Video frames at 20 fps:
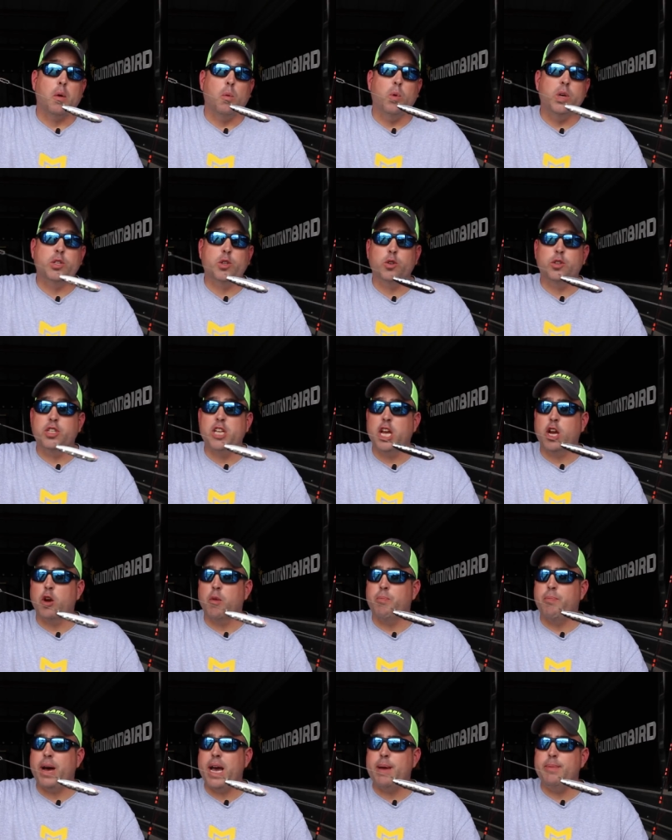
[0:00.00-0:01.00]
Whisker
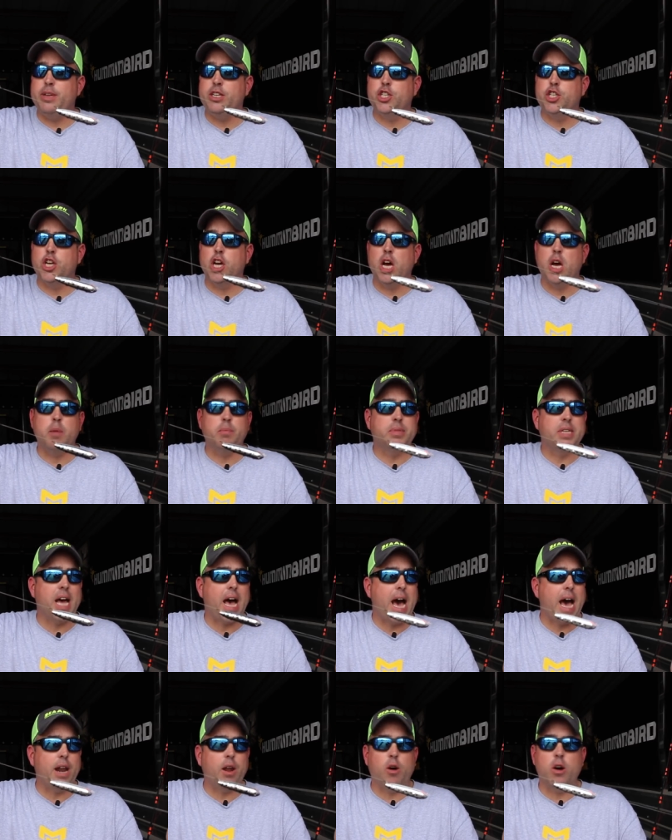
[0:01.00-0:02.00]
Seeker Baby Chub
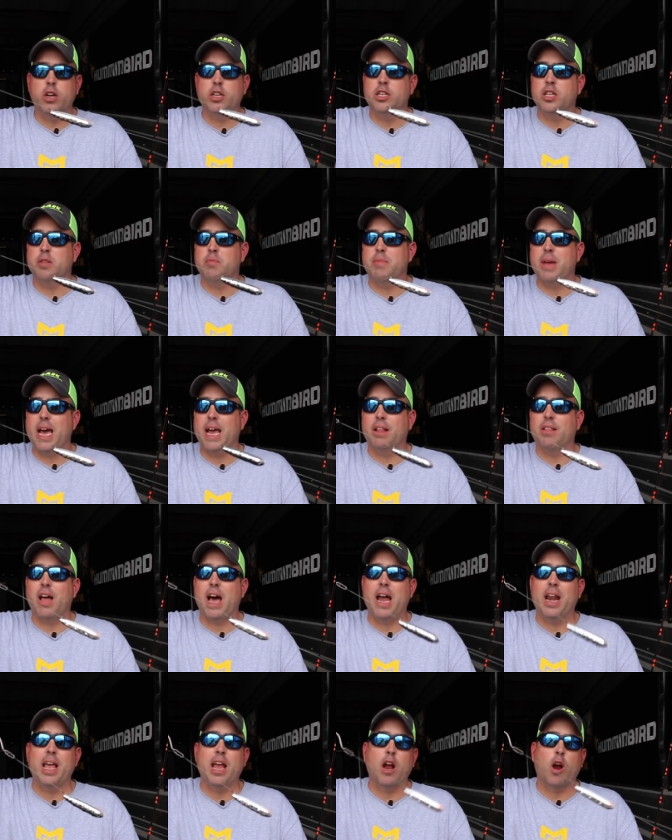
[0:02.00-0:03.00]
tied on to the main
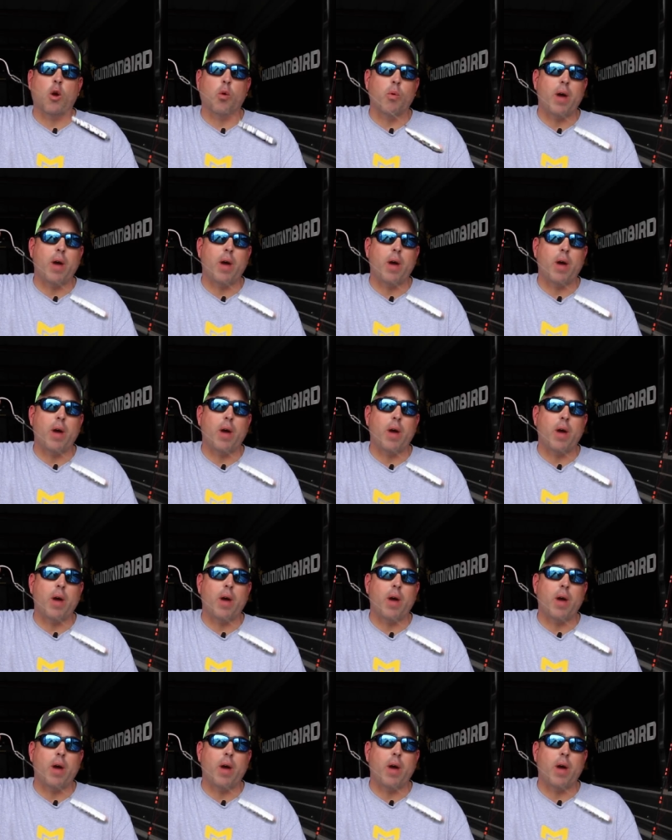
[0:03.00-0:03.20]
line here.